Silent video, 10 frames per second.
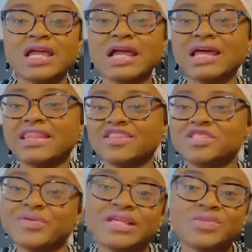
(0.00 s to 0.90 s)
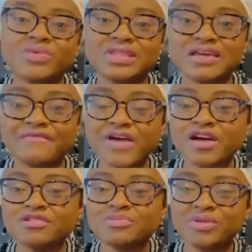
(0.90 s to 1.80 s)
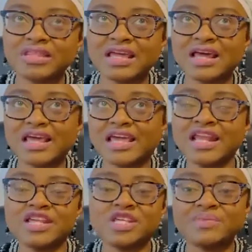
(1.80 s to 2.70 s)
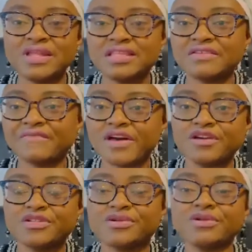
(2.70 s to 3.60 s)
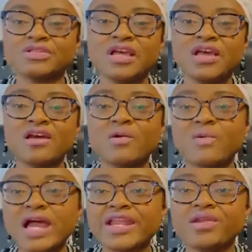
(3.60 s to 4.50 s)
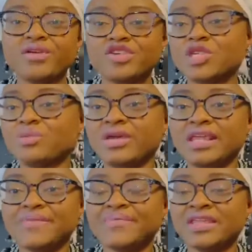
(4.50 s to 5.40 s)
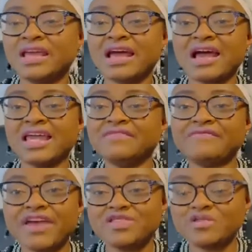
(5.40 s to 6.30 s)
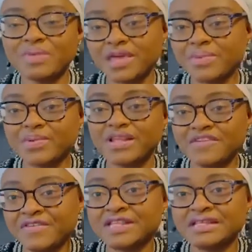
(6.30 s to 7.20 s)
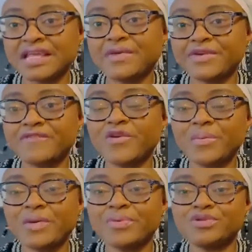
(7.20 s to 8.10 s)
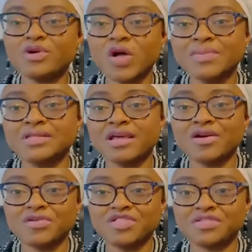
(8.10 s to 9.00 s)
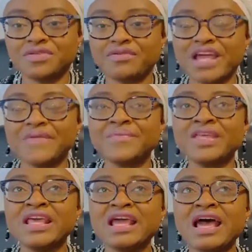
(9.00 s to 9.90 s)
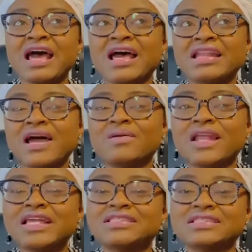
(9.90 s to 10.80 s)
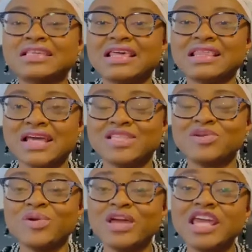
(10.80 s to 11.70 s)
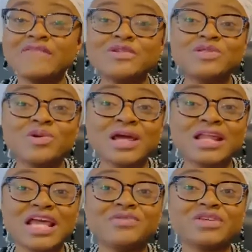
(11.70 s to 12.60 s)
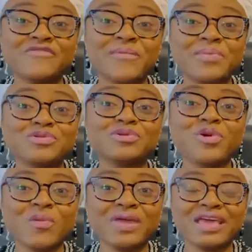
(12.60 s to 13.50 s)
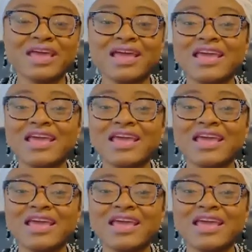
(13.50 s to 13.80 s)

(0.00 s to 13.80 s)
are they stringent with their like eligibility factors? Why are they not issuing invite to people if indeed they're looking for people to come to their country, right? And I would like to say that, so even though Canada is looking for people to come here,